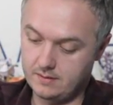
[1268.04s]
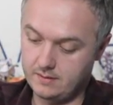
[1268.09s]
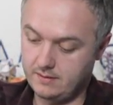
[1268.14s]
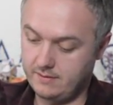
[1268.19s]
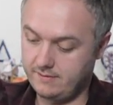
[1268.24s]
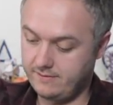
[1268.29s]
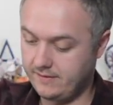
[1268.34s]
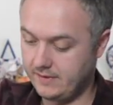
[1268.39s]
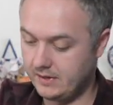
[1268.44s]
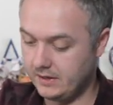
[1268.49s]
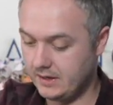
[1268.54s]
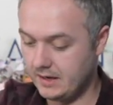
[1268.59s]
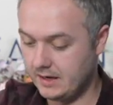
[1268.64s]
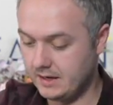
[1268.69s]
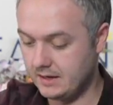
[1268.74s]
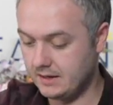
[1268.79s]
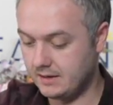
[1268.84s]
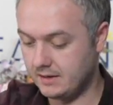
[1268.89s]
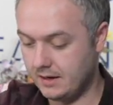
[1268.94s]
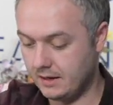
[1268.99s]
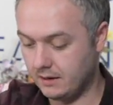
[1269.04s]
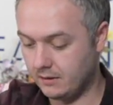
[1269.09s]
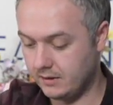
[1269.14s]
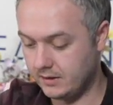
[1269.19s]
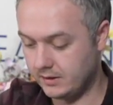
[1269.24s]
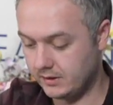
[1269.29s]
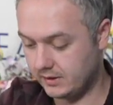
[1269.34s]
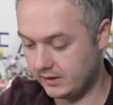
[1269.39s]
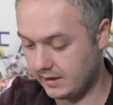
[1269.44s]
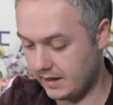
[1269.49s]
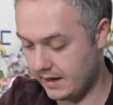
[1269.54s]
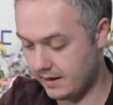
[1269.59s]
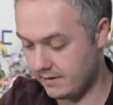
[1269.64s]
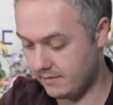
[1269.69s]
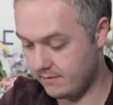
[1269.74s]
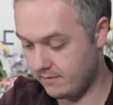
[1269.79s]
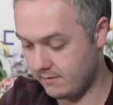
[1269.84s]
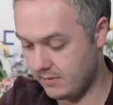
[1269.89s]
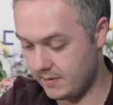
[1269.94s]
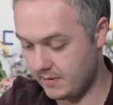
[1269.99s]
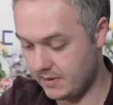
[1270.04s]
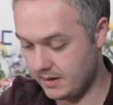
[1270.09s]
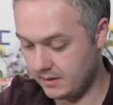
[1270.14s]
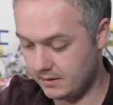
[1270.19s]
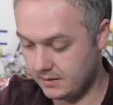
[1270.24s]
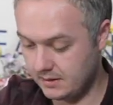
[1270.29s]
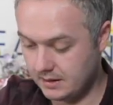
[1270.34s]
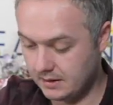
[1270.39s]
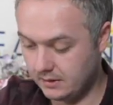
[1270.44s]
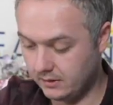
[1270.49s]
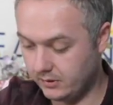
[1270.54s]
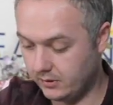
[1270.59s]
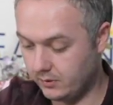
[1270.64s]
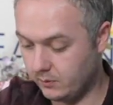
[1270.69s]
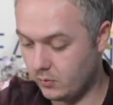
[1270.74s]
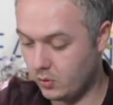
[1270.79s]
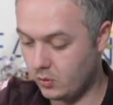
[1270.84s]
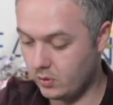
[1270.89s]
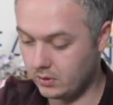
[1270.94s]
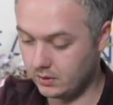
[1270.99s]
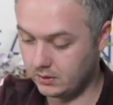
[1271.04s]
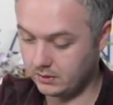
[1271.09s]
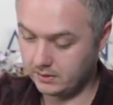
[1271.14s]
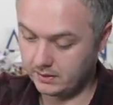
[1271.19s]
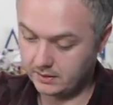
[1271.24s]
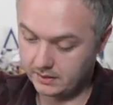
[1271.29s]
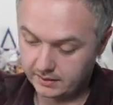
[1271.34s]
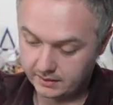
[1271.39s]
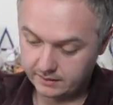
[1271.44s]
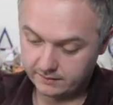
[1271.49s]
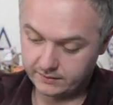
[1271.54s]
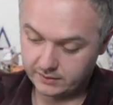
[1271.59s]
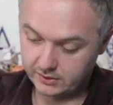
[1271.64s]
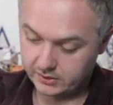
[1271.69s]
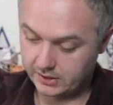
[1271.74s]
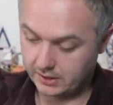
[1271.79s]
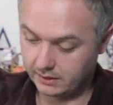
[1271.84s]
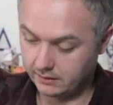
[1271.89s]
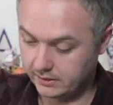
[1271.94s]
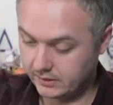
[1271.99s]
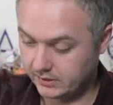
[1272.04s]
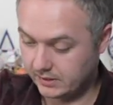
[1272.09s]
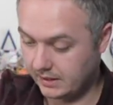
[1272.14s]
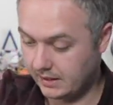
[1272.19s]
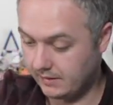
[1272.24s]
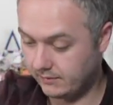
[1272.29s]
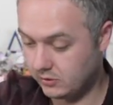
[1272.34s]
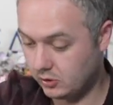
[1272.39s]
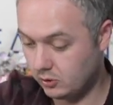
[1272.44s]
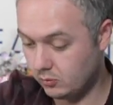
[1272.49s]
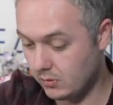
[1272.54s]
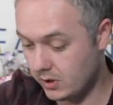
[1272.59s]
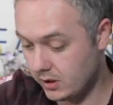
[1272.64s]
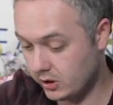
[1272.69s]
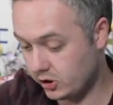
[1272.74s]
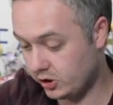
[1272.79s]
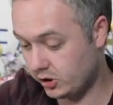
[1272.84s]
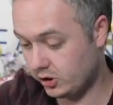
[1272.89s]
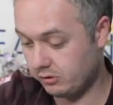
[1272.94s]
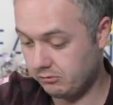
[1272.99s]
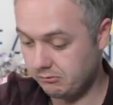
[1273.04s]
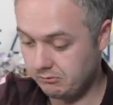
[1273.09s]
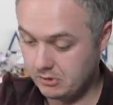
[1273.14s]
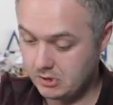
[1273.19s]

And fill in any areas that maybe need a little more, and then if there's areas that have too much,